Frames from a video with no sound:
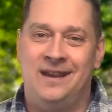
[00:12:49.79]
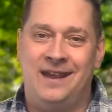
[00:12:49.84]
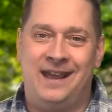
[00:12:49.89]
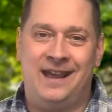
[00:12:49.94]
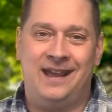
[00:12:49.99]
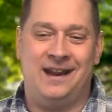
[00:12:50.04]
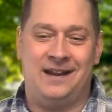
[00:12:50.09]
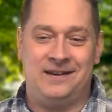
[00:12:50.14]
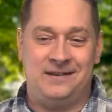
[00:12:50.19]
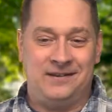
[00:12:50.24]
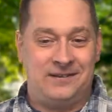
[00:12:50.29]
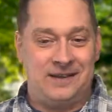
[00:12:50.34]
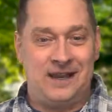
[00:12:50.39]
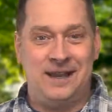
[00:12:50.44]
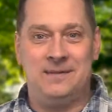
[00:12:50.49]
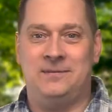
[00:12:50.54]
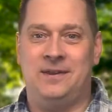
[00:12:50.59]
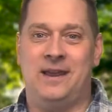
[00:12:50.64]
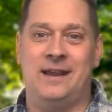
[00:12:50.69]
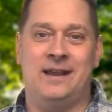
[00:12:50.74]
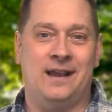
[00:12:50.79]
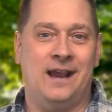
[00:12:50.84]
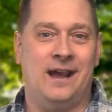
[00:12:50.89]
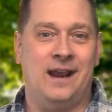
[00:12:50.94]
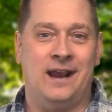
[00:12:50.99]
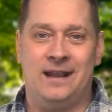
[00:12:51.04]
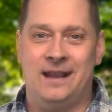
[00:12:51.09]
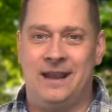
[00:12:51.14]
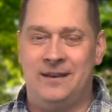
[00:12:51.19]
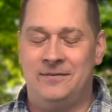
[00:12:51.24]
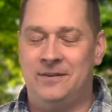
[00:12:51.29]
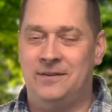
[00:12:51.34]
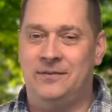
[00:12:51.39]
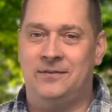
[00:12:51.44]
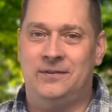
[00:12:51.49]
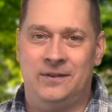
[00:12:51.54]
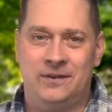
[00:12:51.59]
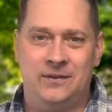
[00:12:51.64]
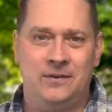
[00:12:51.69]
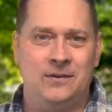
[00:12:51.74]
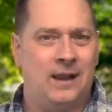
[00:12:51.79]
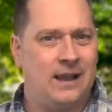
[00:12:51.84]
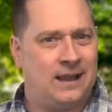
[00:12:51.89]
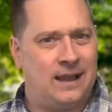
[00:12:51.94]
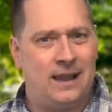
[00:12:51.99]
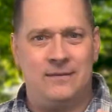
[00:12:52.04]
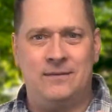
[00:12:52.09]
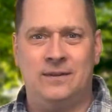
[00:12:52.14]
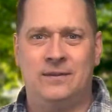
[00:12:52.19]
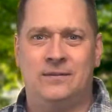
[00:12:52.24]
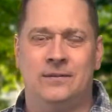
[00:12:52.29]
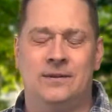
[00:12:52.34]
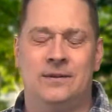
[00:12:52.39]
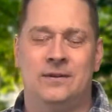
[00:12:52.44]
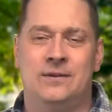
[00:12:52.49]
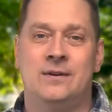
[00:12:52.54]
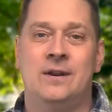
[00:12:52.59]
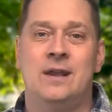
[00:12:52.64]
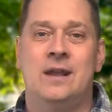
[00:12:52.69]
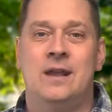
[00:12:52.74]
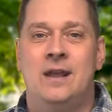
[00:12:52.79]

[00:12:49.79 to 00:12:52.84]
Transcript: And I just keep saying, God, I gave this to you. I gave this to you.